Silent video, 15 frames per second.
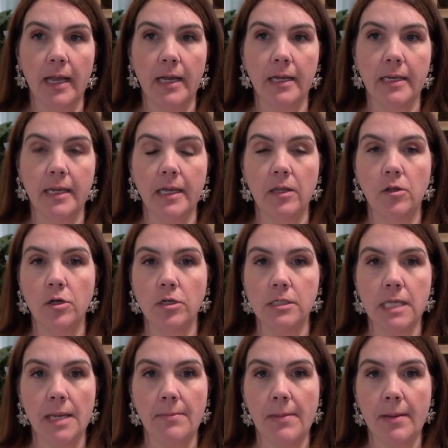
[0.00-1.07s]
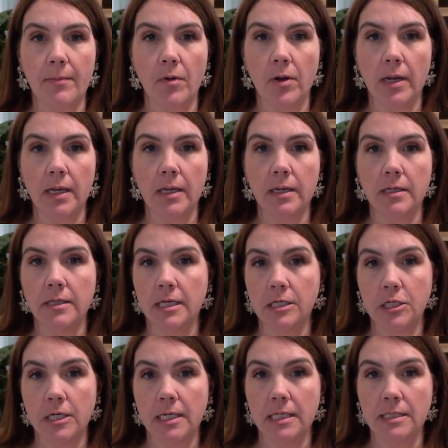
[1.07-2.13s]
And it looks like memory that
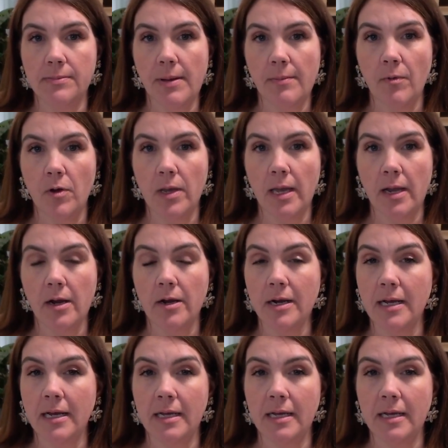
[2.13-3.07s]
she needs memory care.